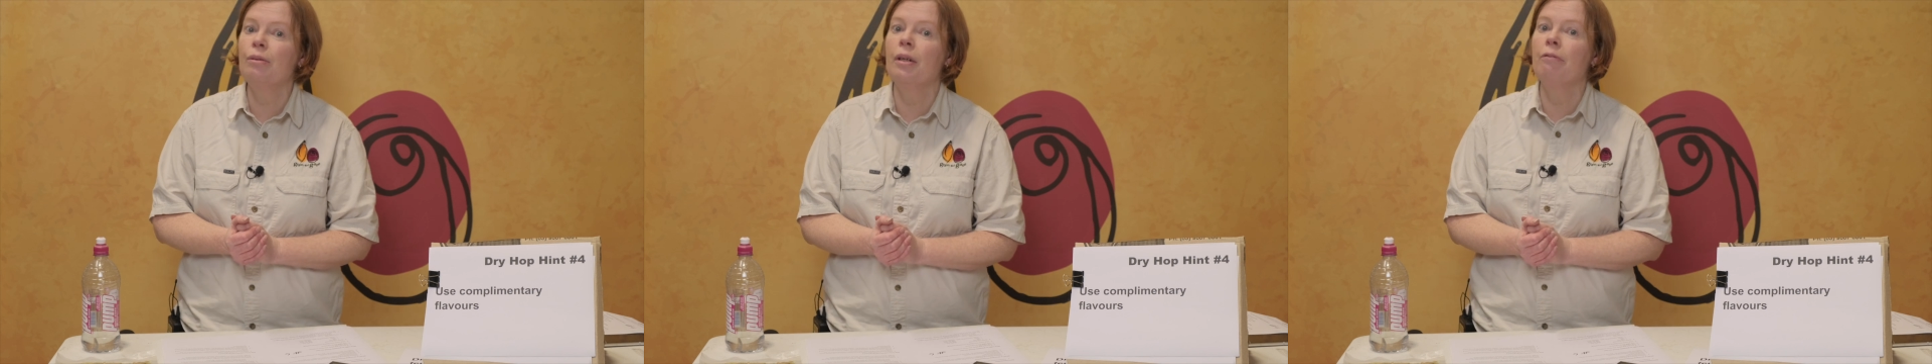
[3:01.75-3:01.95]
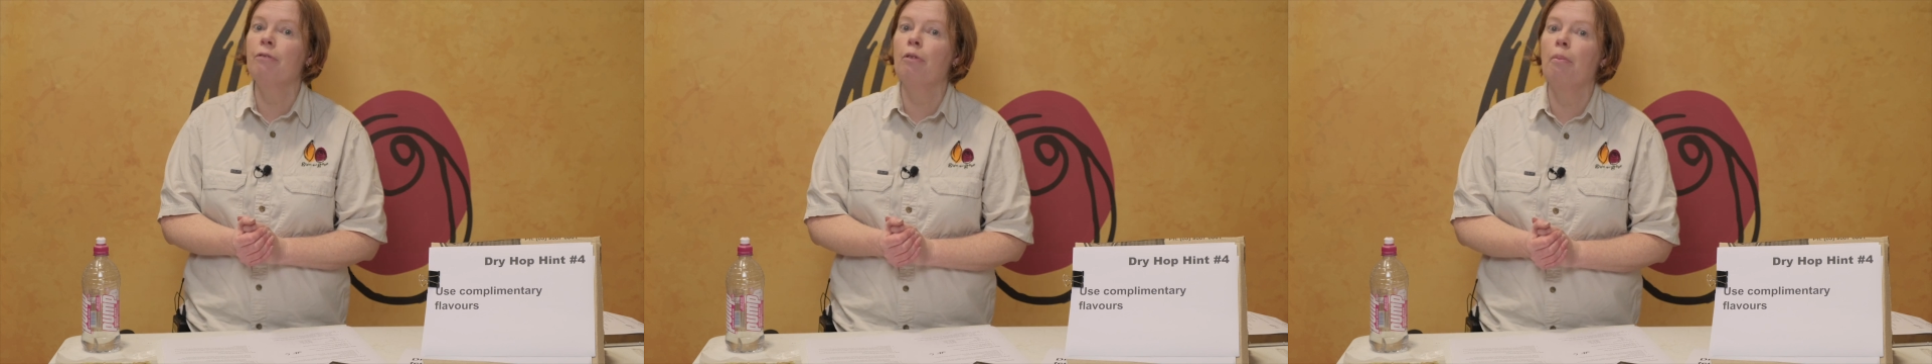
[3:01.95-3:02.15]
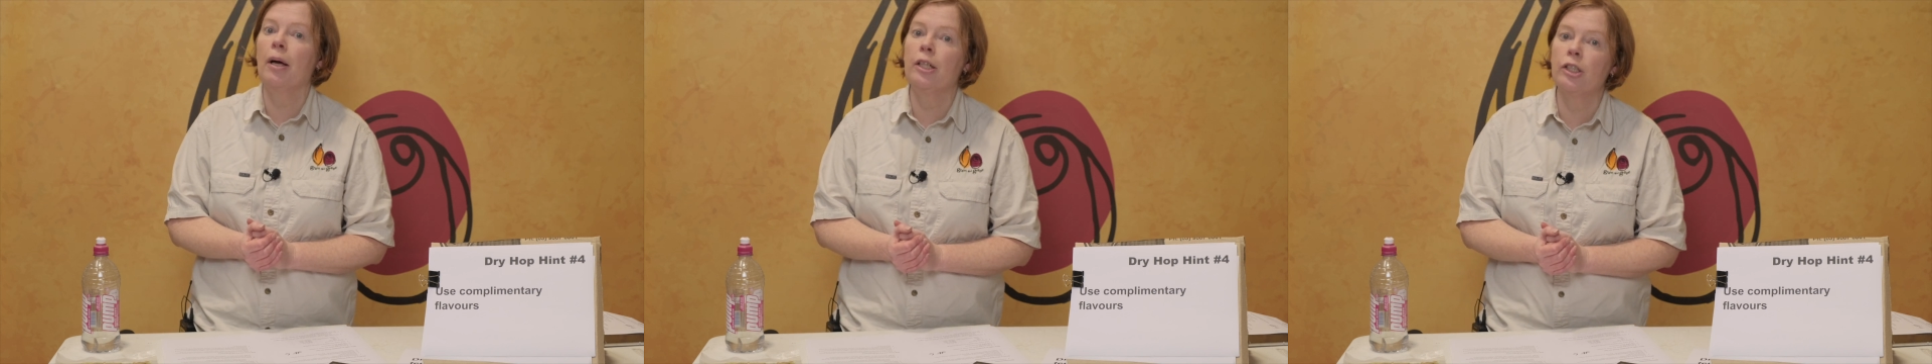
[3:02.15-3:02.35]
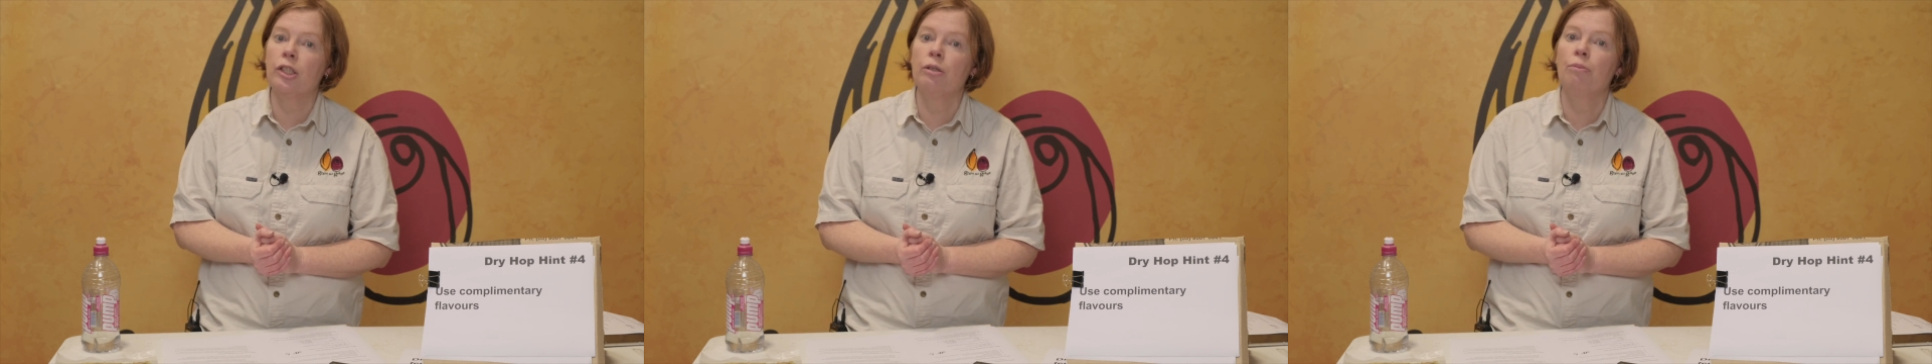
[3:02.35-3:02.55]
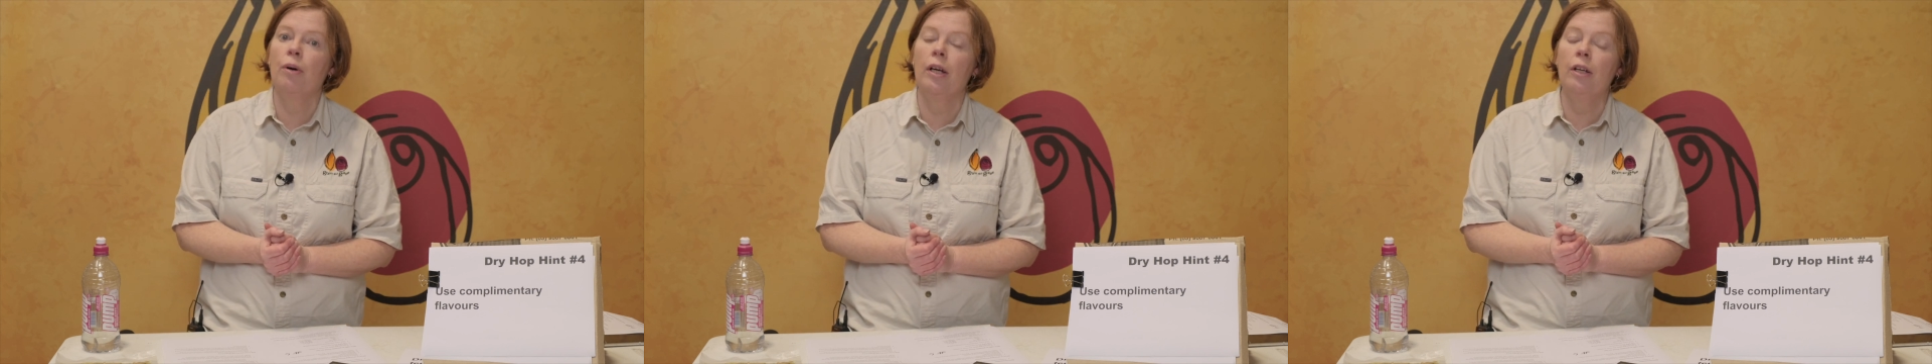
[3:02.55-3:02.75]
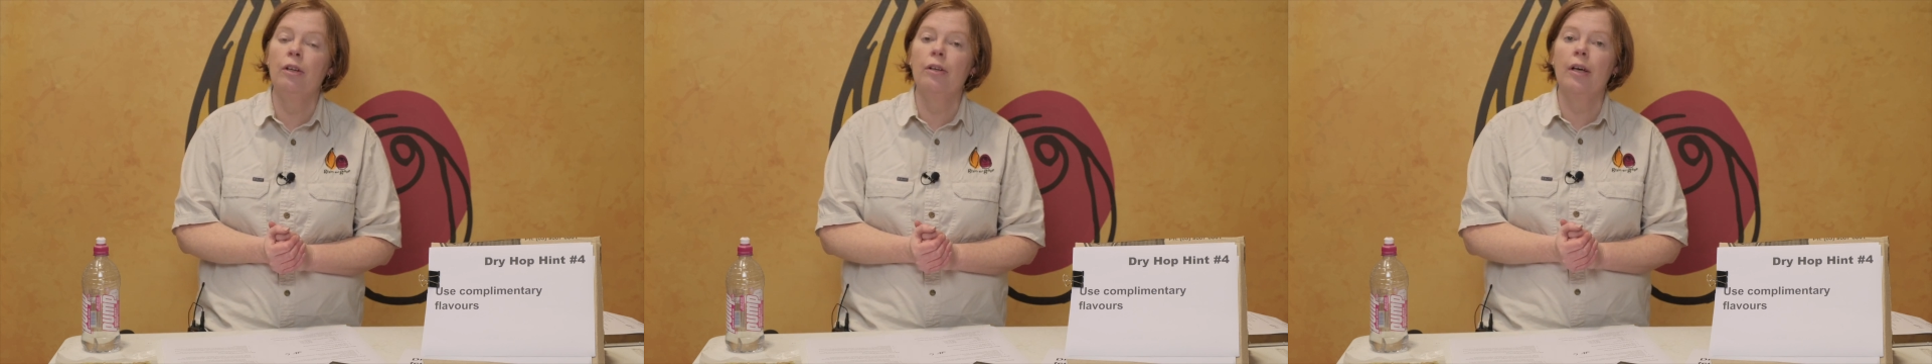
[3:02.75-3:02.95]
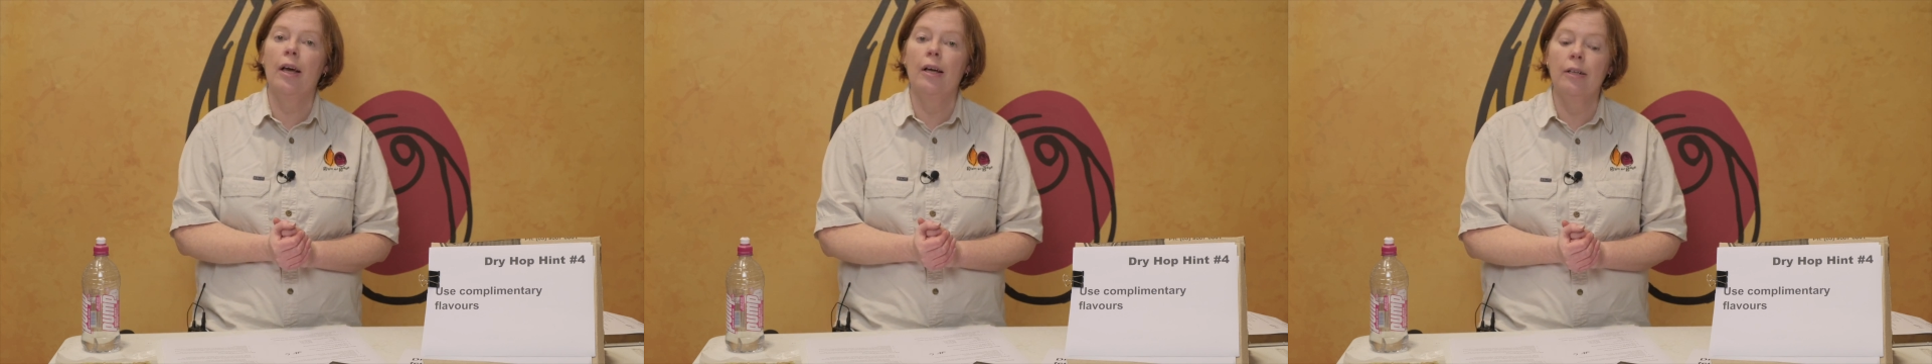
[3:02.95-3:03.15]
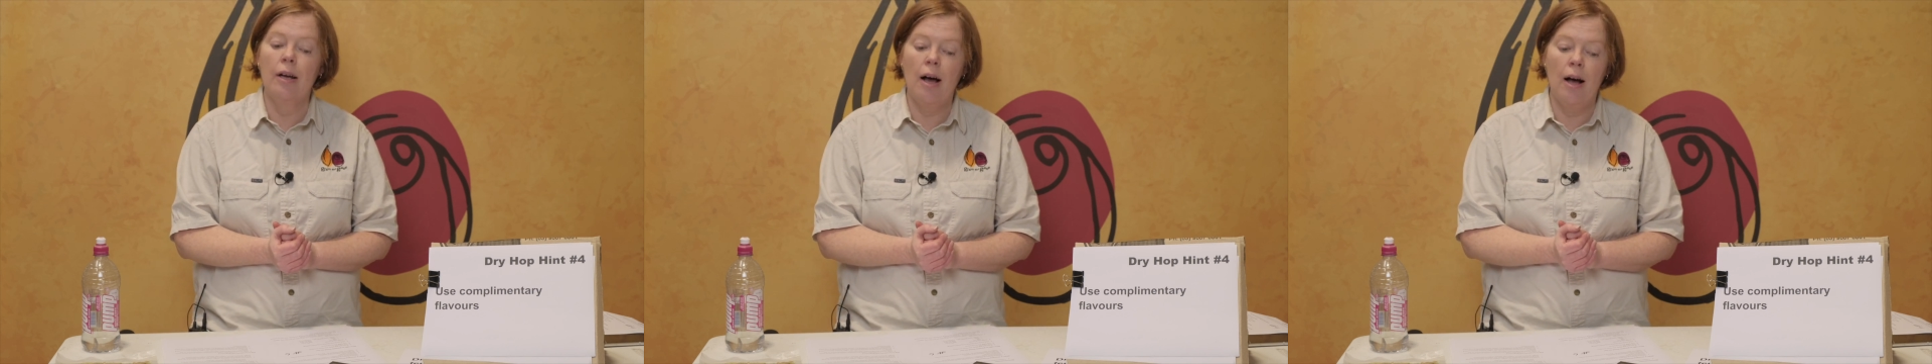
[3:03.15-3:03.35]
information where you
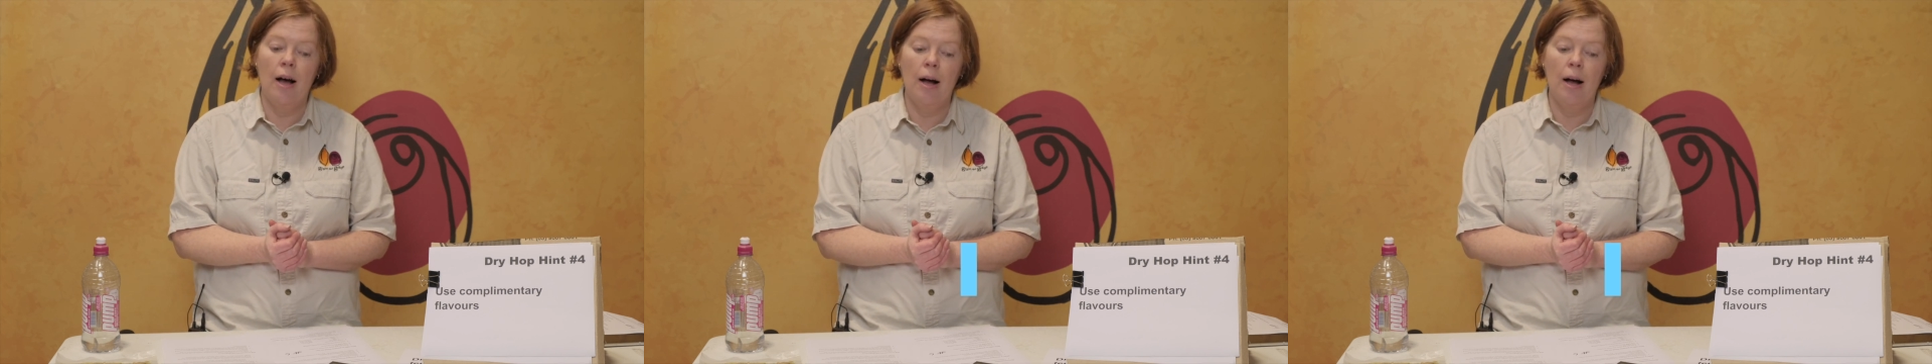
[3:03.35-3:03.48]
can